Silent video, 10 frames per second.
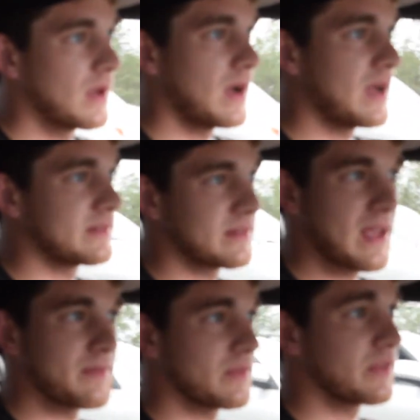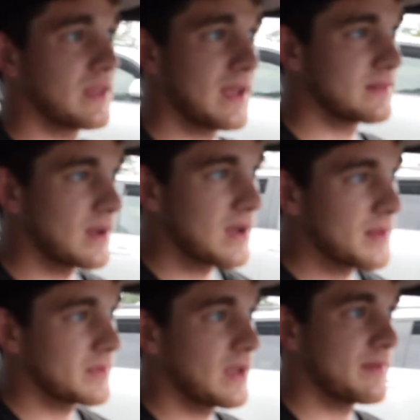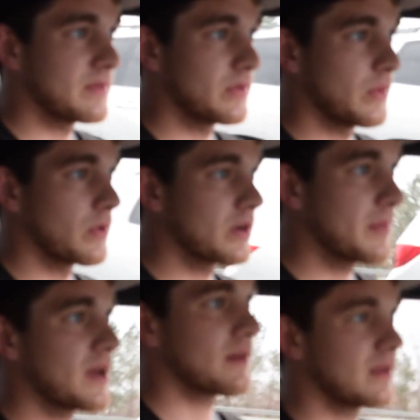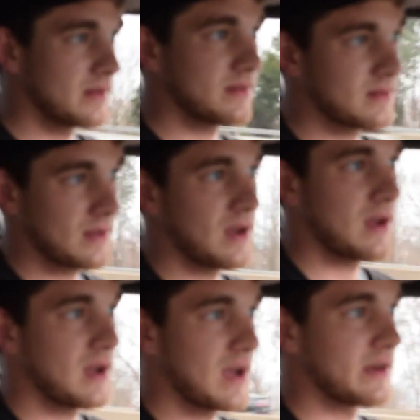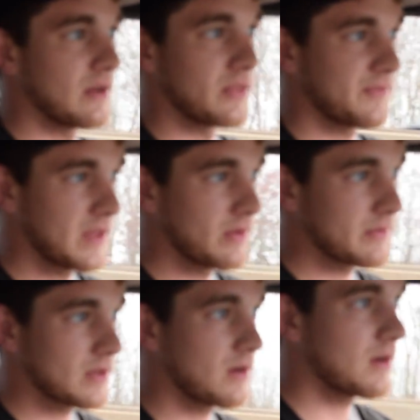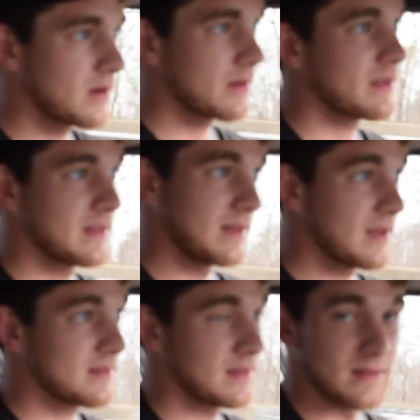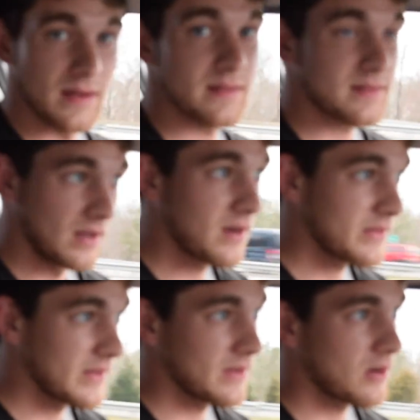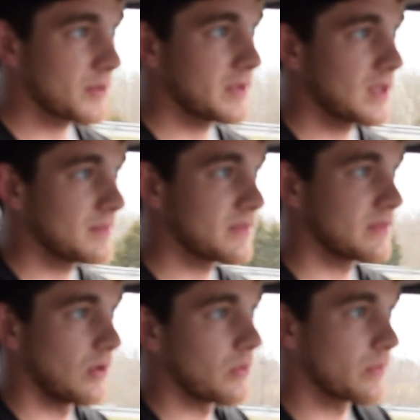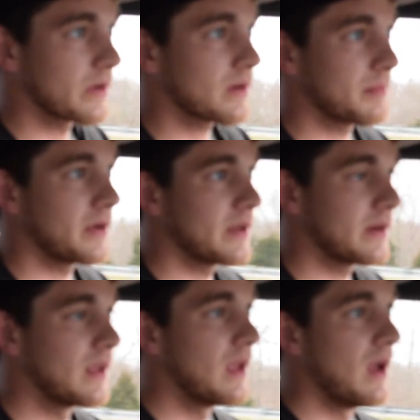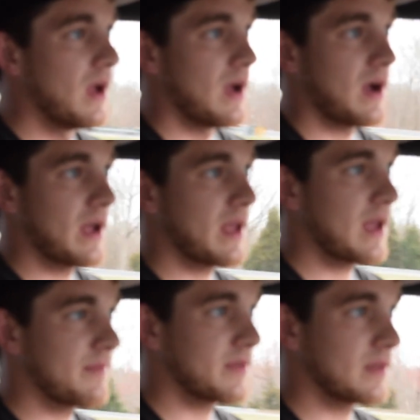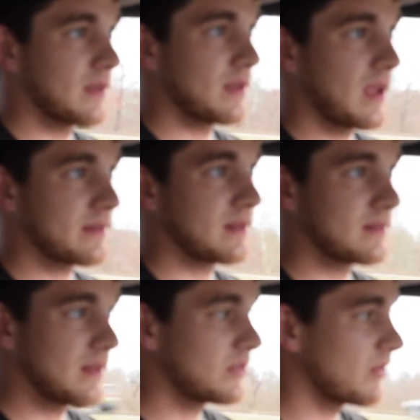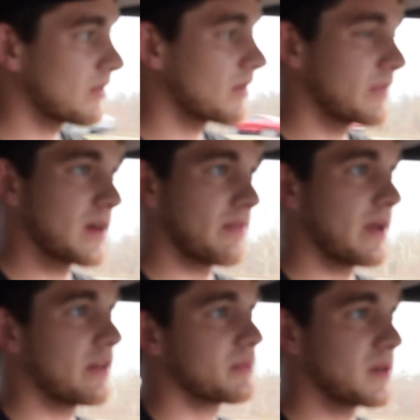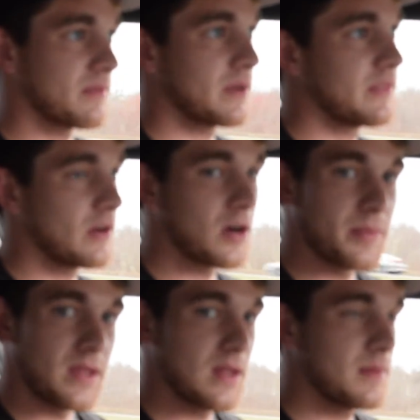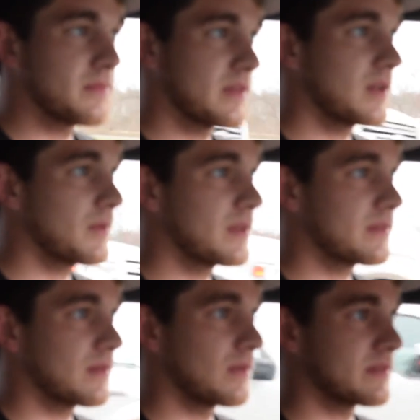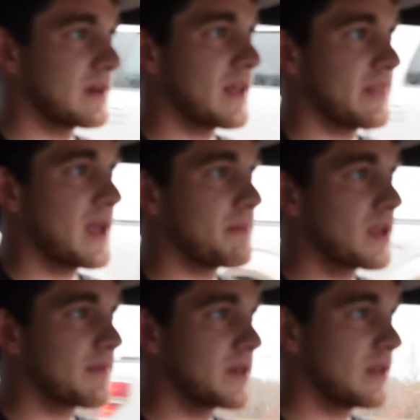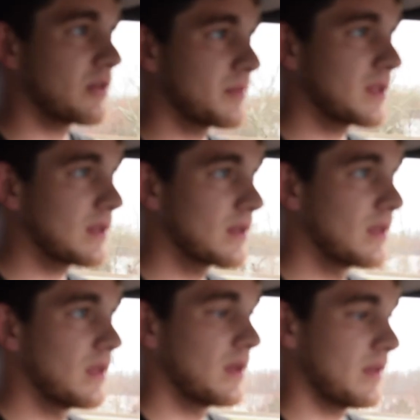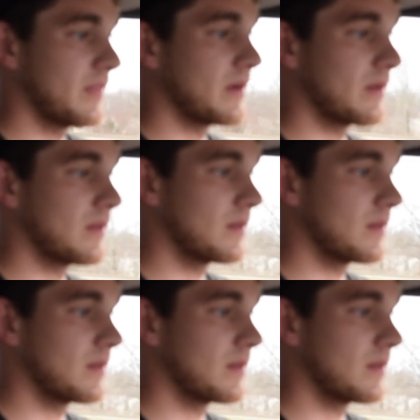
I just haven't really had time, and I haven't really worried about it because I know the feel of the car. Yes, it does suck that the RPMs don't work, but I have a SCT tuner that allows me to read the RPMs anyway, so it's not that big of a deal to me. They're